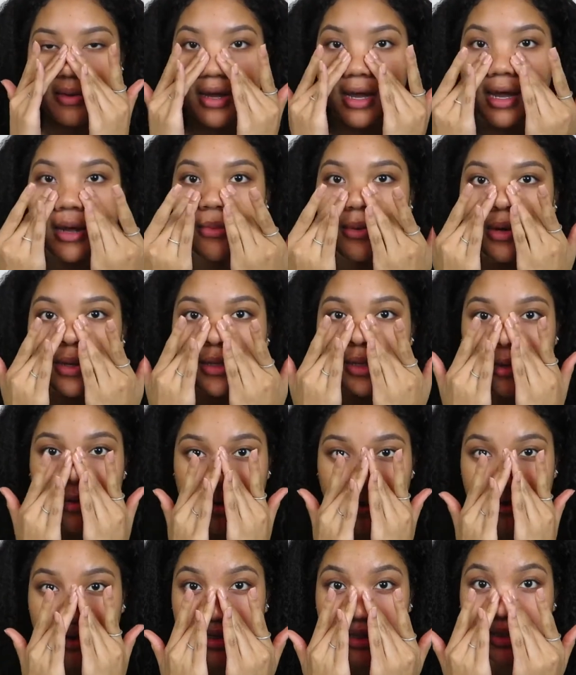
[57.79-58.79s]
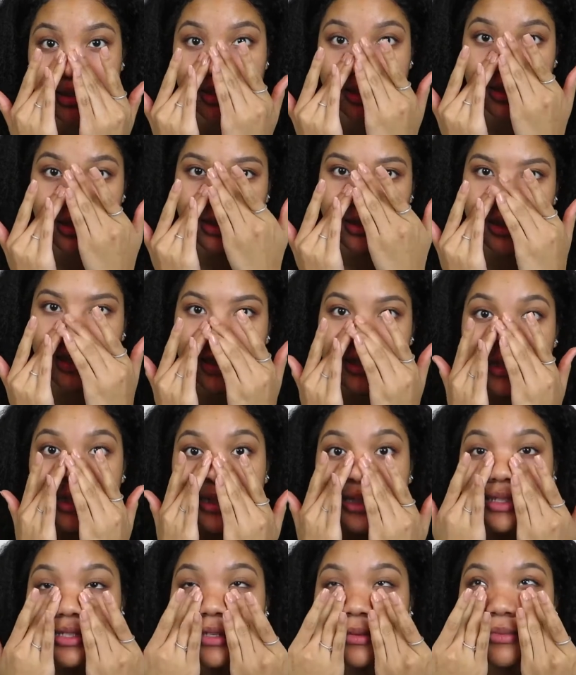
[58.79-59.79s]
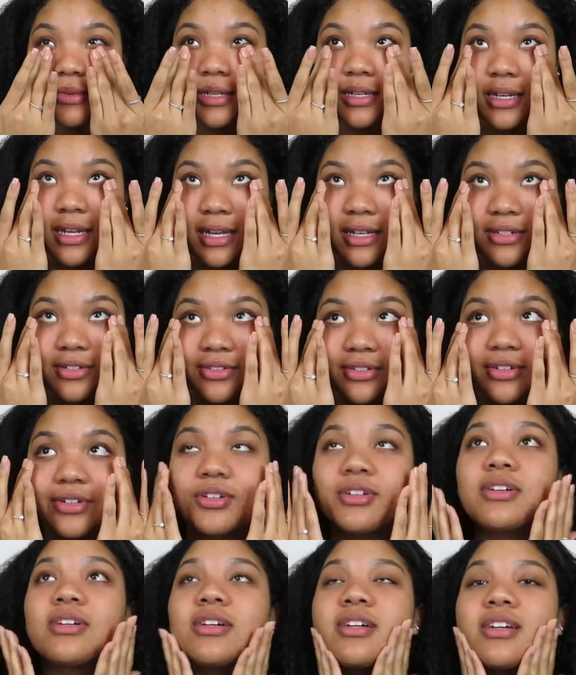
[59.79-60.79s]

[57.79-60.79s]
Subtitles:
My eyebrows are already done. I did something natural.